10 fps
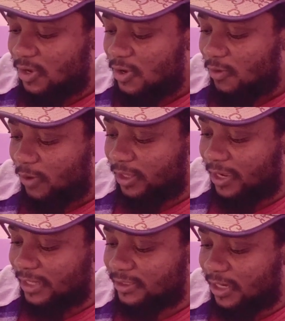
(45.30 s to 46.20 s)
Well,
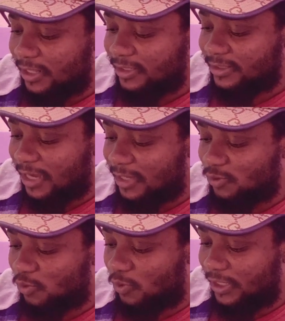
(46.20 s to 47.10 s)
guys, let's start
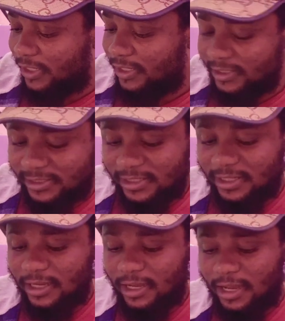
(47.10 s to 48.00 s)
with...
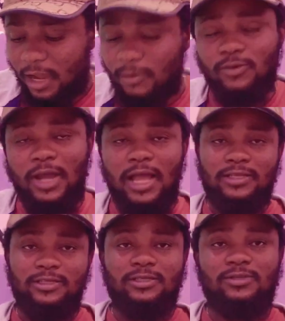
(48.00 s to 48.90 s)
I want to ask
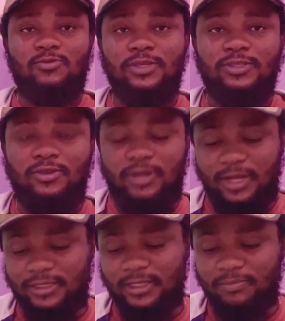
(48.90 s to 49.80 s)
this question,
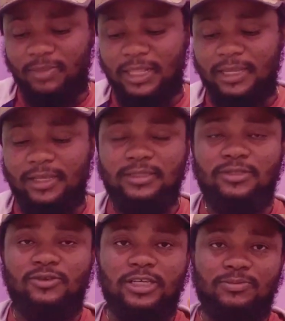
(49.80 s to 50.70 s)
guys. And please
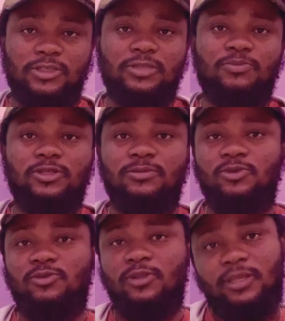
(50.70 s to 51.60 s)
try as much as possible to
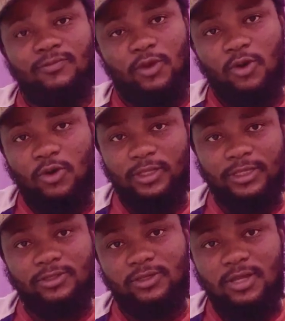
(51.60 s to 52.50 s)
leave your
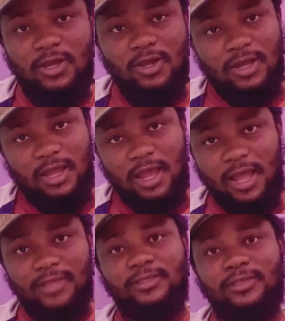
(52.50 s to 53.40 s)
honest
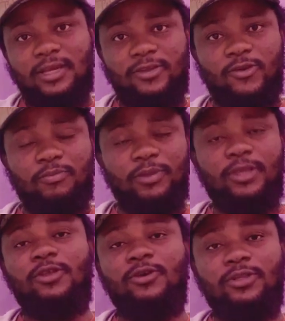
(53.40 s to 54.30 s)
answer, your
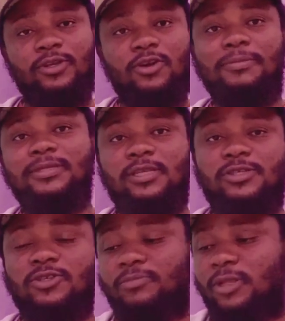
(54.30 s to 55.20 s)
opinion, in the comment
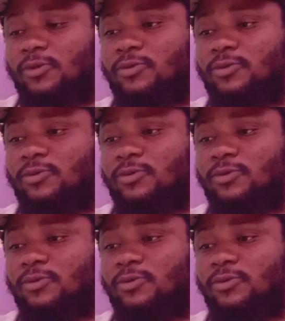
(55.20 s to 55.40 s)
section below.